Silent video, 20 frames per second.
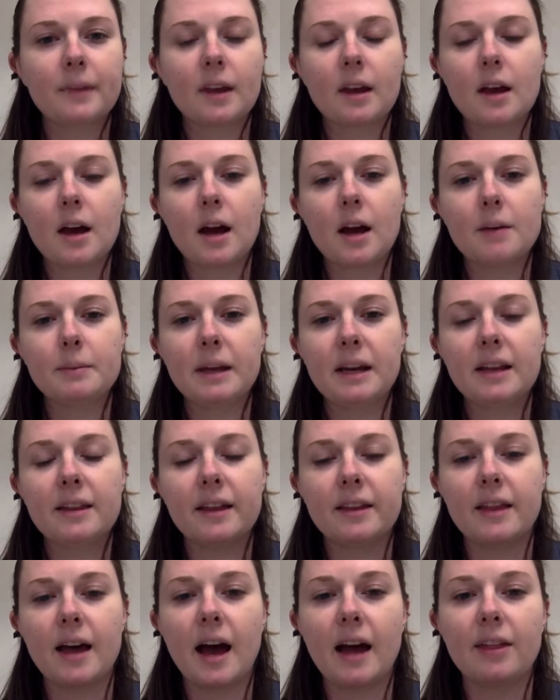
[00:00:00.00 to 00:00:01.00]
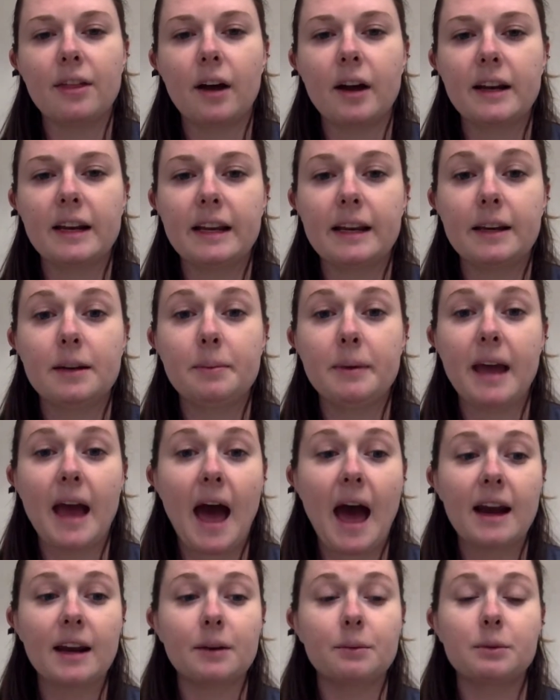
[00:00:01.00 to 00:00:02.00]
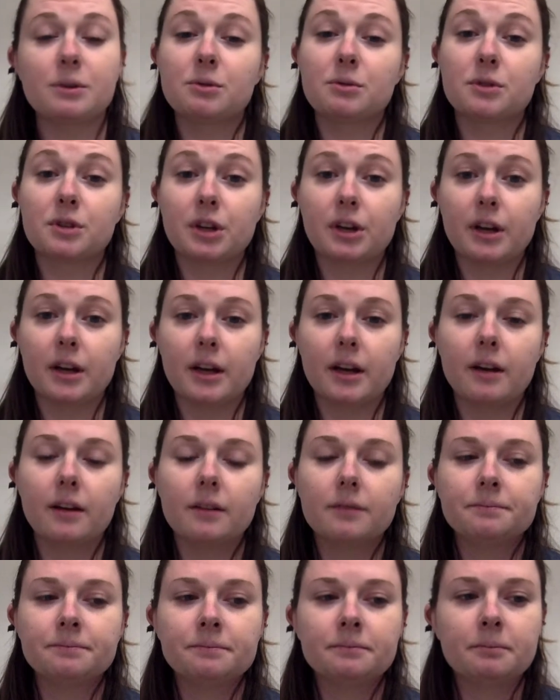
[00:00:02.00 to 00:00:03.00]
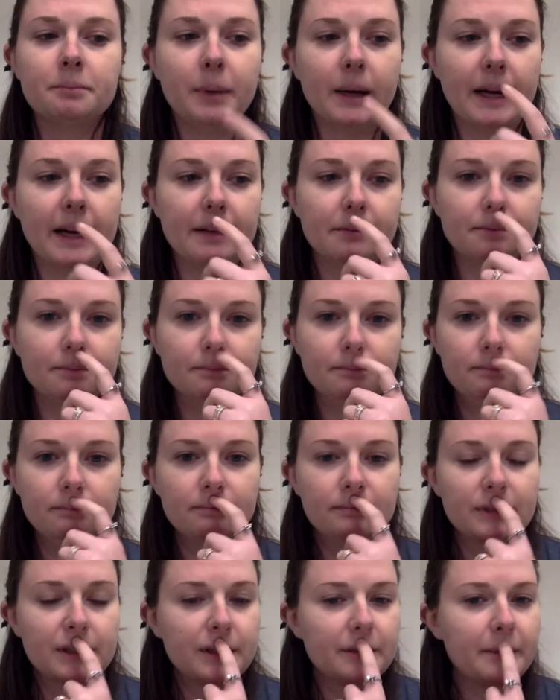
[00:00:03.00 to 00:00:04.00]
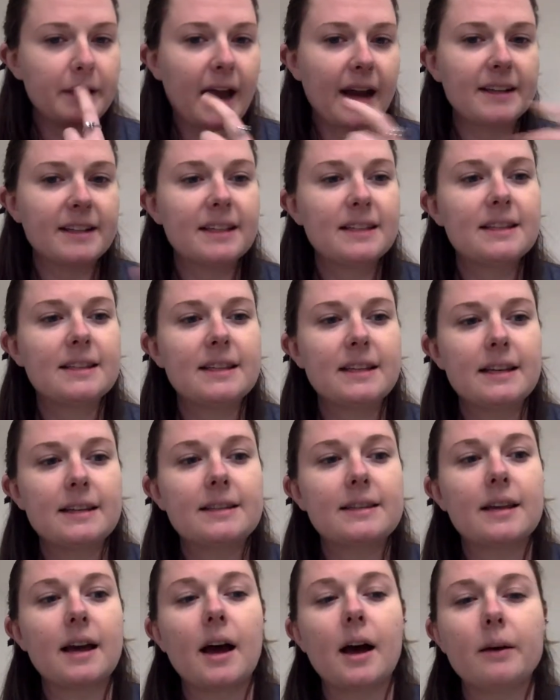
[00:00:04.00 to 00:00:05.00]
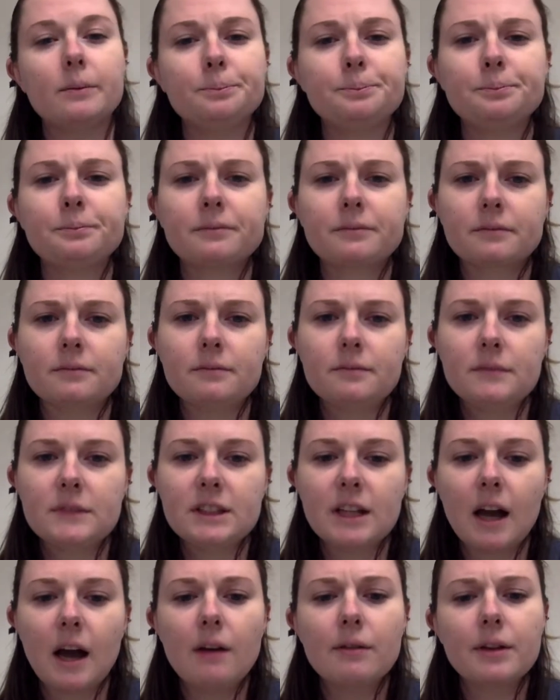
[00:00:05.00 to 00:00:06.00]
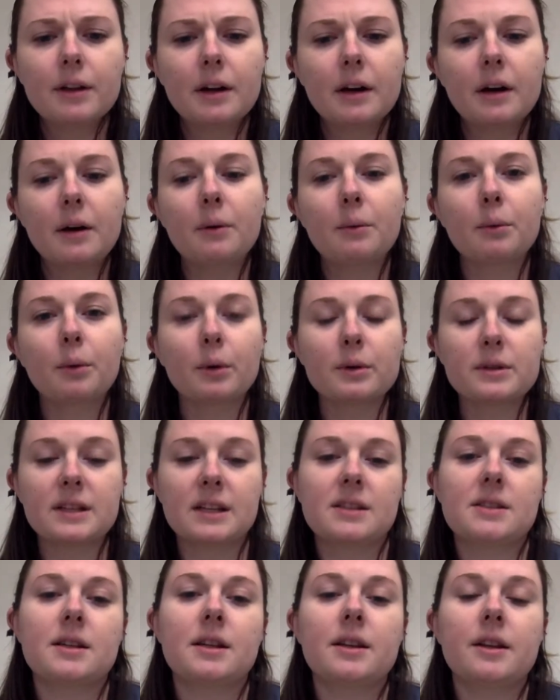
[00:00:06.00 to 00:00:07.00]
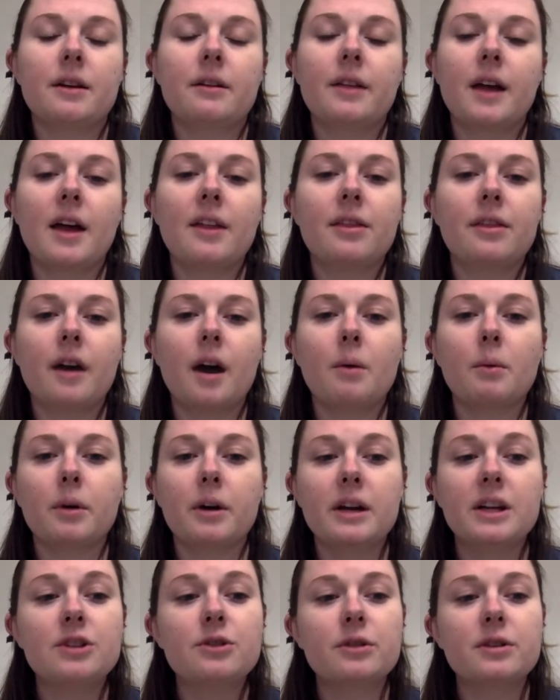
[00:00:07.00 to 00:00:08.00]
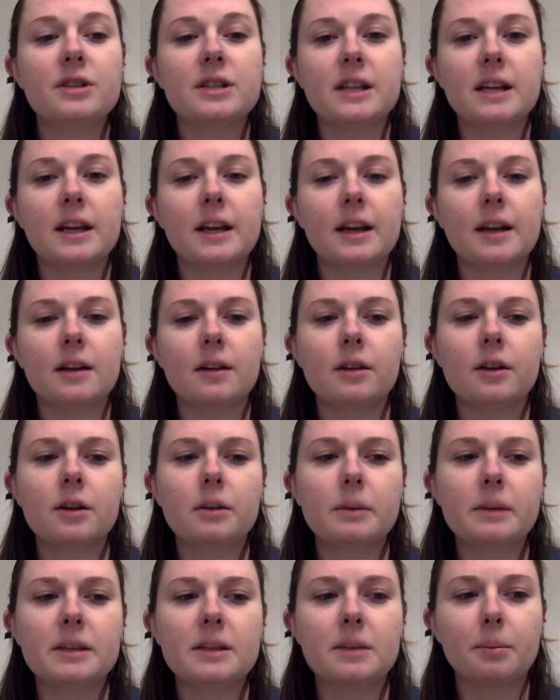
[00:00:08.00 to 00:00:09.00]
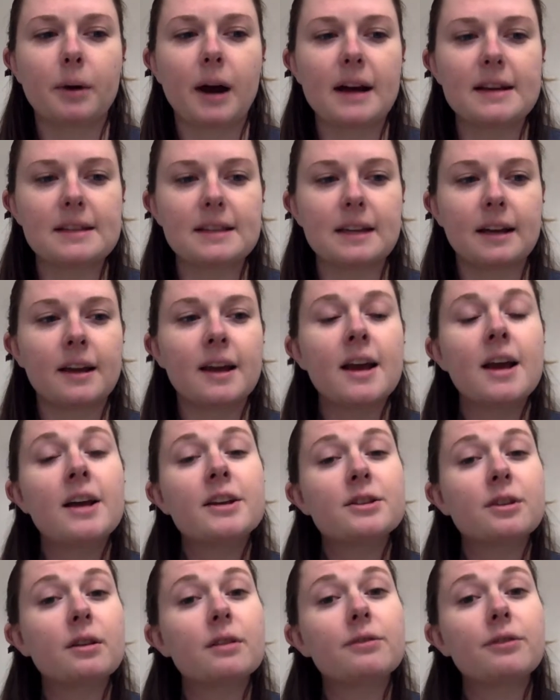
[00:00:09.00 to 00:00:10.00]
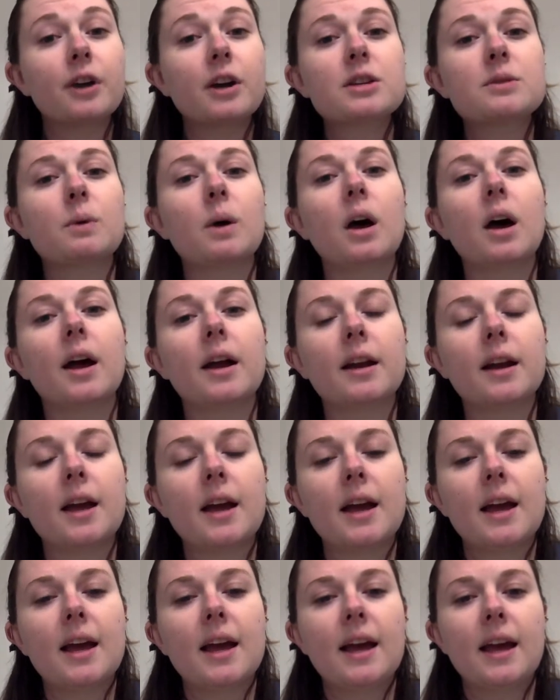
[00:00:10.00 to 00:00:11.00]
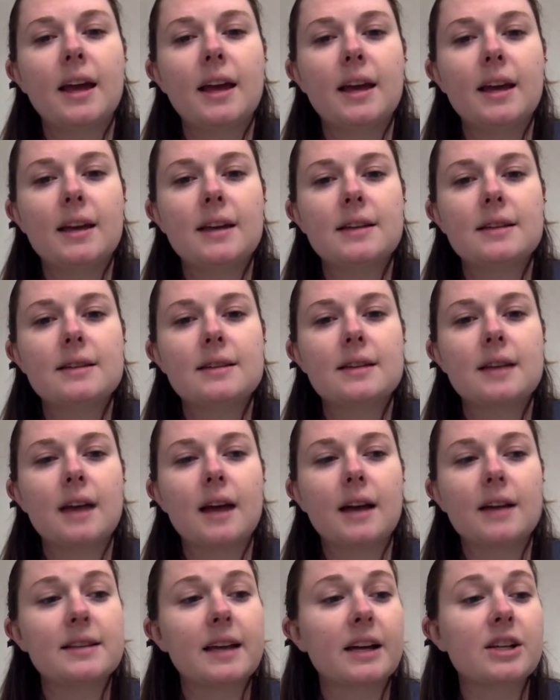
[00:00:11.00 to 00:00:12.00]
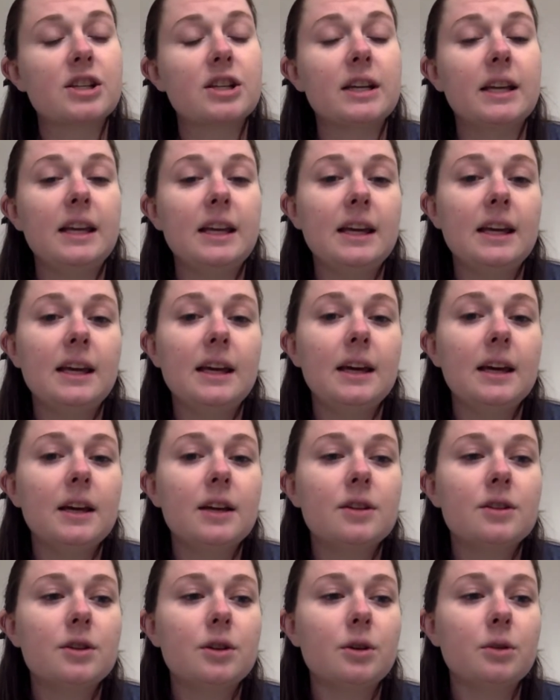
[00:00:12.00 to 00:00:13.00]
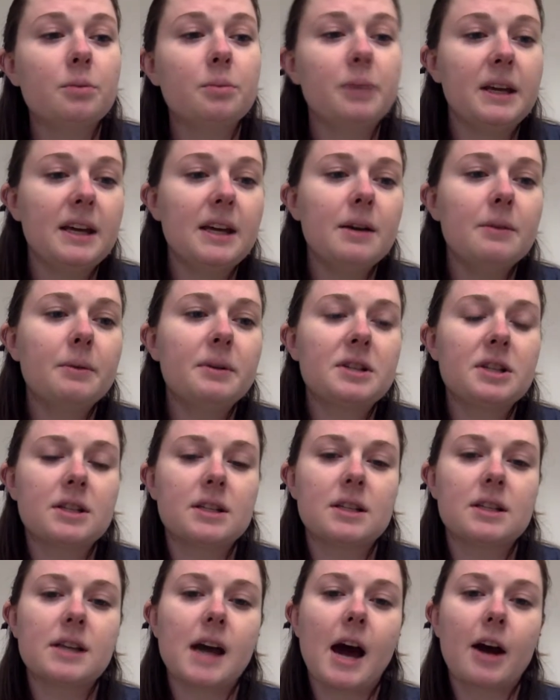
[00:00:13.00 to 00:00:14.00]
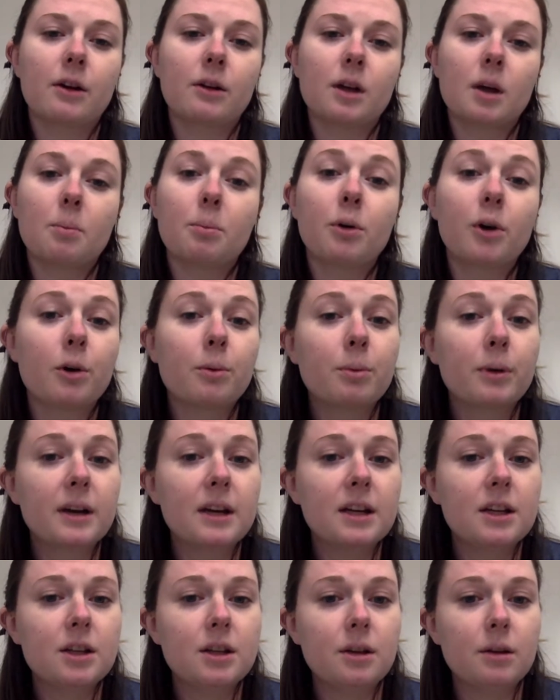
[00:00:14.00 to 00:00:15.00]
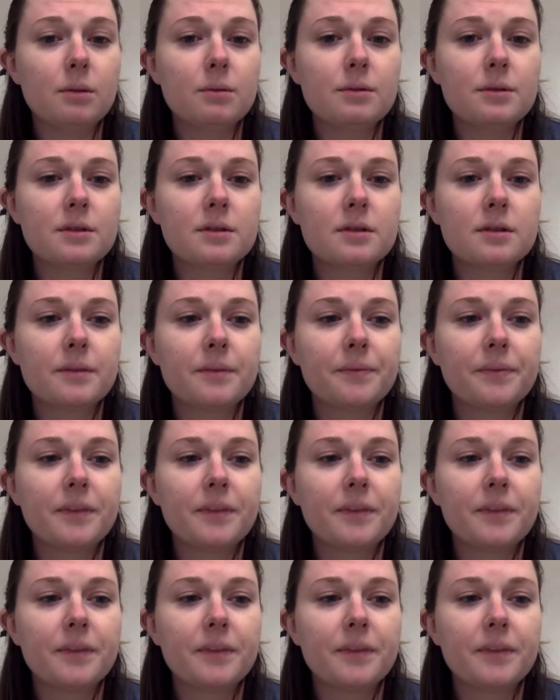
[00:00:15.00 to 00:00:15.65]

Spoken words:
anything that I thought needed to be added, which was good, but I did see some of the rules listed there that I thought were interesting and a little bit surprising. So the first one is Section E2B, which is entitled Appropriate Use.